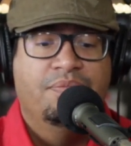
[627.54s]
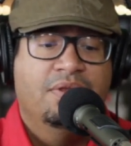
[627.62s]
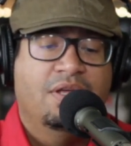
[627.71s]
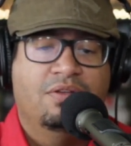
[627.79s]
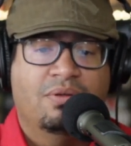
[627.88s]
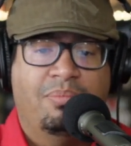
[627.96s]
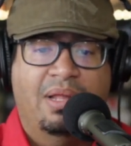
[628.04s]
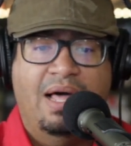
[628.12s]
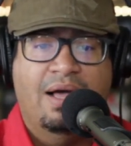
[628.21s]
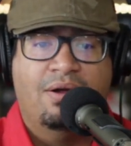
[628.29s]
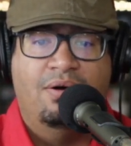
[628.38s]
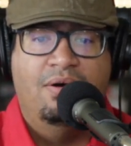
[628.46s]
He's a
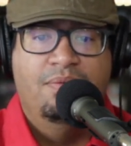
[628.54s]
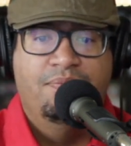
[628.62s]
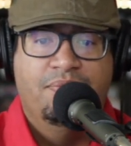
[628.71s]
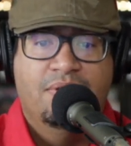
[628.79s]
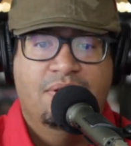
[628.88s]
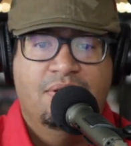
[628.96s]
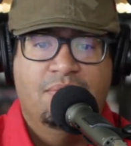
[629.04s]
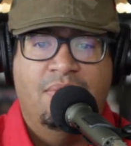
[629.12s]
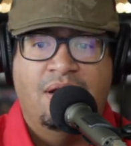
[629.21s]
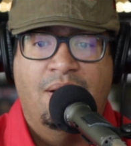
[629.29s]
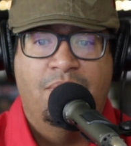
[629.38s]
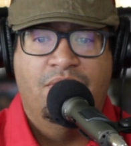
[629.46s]
blocker,
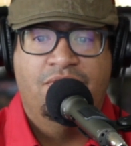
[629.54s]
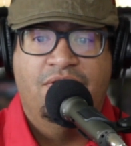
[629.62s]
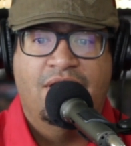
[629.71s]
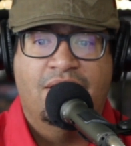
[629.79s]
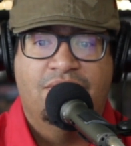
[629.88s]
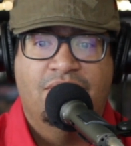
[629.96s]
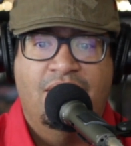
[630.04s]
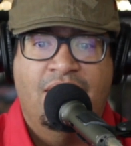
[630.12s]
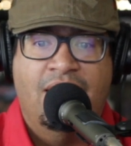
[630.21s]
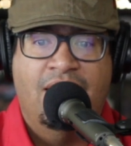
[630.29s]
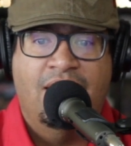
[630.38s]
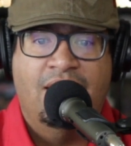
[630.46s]
my number 6,
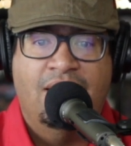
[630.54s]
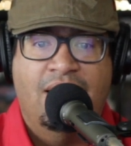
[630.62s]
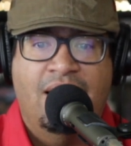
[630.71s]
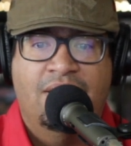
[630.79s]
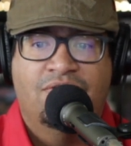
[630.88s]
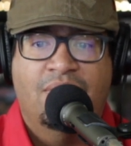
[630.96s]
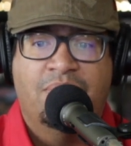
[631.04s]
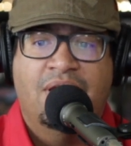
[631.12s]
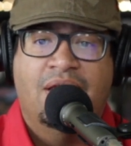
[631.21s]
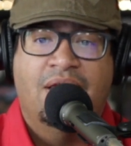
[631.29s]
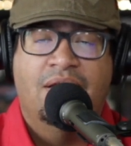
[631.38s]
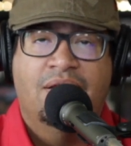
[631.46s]
and ends up
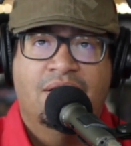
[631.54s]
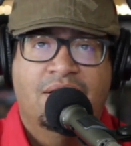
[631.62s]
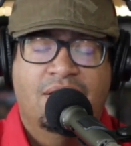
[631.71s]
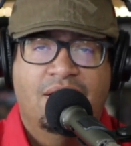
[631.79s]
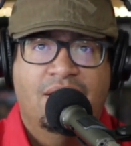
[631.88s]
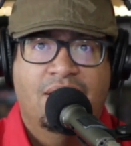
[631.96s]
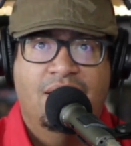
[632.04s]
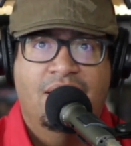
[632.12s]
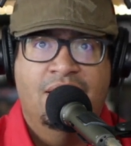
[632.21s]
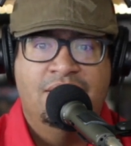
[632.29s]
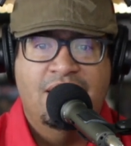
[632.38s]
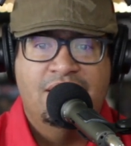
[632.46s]
getting
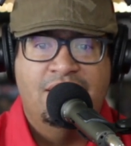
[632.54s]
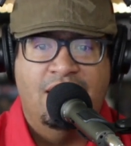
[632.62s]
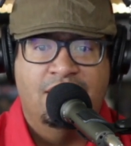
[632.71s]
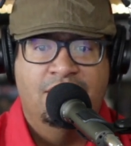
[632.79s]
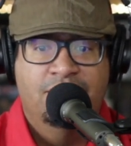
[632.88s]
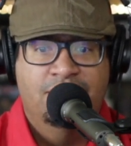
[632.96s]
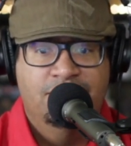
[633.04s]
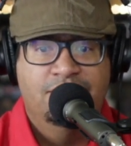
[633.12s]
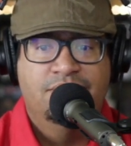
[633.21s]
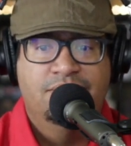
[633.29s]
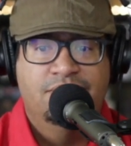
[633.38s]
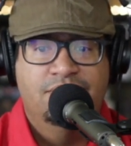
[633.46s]
a dead.
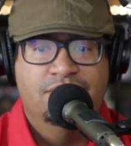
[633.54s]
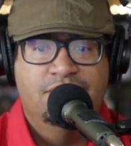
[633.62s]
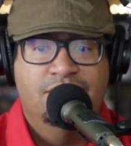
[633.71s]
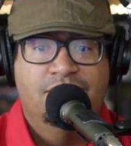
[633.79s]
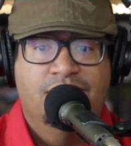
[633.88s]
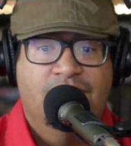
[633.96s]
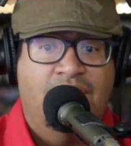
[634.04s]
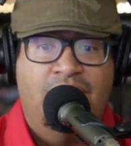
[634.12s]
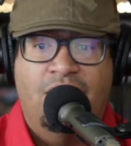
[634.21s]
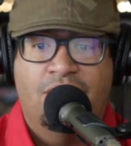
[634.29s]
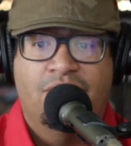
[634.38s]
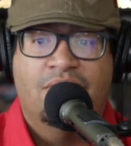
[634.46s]

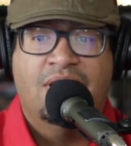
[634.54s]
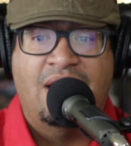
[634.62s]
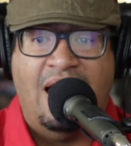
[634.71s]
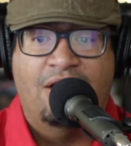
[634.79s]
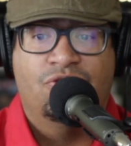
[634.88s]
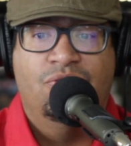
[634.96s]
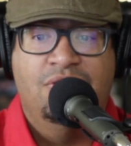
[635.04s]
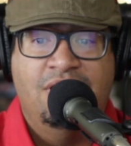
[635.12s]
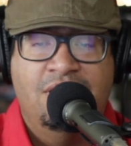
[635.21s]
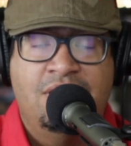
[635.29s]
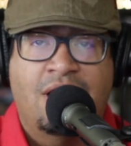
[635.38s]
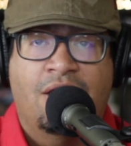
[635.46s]
Another casualty
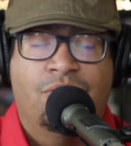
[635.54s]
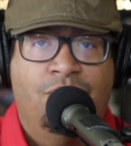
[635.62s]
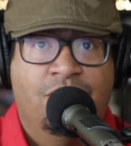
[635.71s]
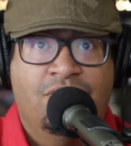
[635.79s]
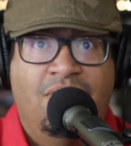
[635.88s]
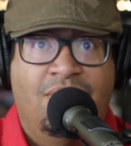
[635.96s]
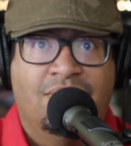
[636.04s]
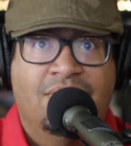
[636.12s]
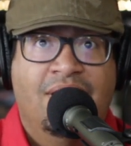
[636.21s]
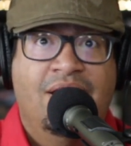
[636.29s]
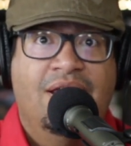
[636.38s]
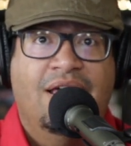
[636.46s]
death result.
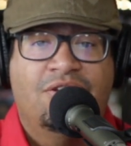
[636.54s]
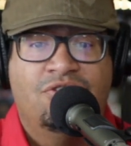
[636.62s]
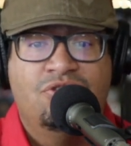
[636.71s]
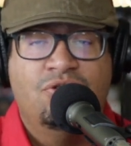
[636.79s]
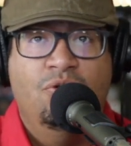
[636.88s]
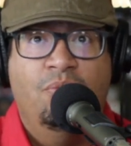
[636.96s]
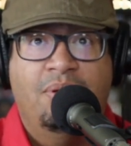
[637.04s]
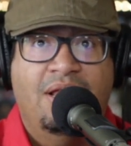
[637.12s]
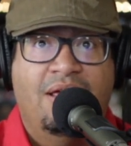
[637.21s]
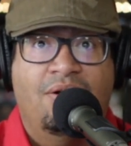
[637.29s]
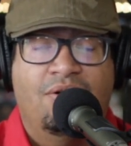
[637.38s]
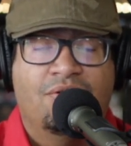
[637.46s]
That's 2
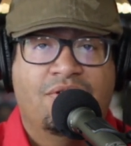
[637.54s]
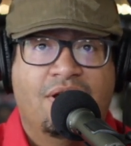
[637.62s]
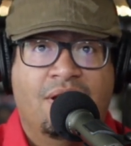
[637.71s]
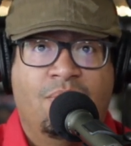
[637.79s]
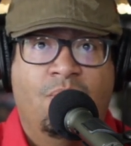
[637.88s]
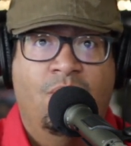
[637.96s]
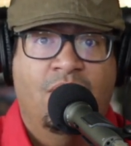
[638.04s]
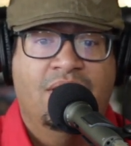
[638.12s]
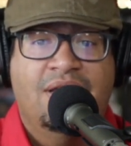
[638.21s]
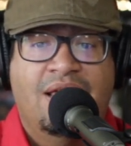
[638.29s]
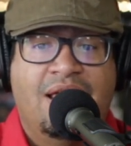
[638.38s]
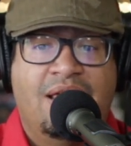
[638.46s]
players in one
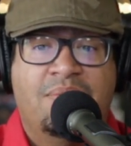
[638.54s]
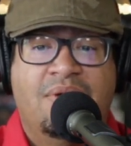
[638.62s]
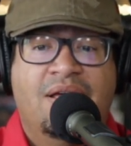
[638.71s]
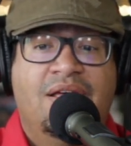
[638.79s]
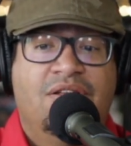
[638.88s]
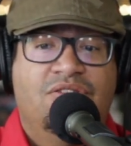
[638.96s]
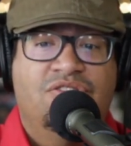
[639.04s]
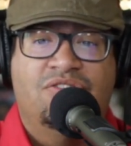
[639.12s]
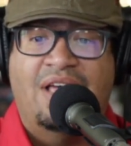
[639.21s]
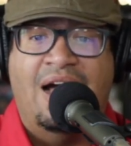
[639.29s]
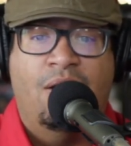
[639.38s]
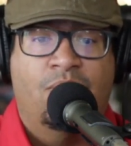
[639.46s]
game just
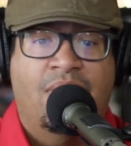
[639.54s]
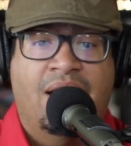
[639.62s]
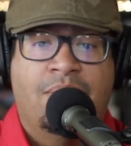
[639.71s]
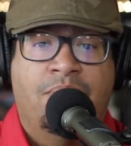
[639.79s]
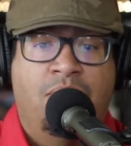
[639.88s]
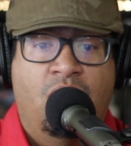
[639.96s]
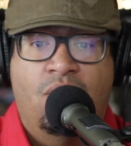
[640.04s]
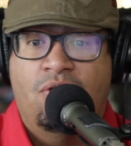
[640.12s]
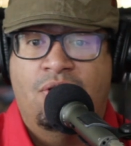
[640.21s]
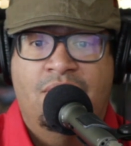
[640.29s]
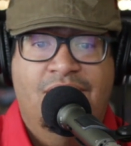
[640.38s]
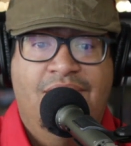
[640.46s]
outright
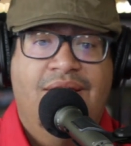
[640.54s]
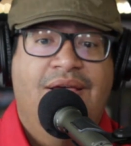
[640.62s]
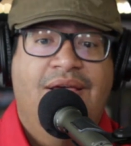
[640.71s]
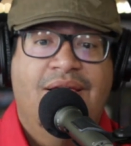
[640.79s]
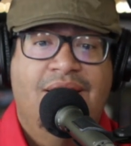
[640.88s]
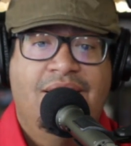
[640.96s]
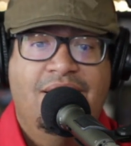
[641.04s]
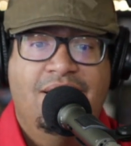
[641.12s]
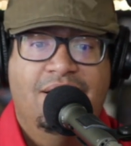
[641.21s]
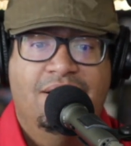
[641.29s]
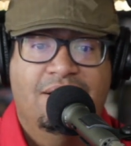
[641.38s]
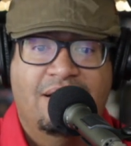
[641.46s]
murdered.
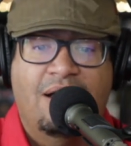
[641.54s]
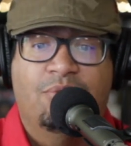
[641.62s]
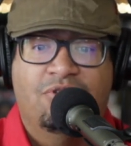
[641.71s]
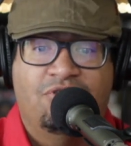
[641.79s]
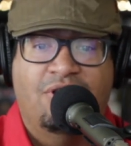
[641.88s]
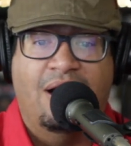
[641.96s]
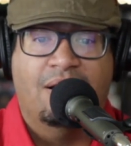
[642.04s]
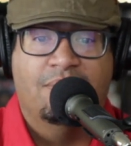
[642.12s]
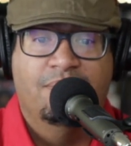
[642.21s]
That was a shock.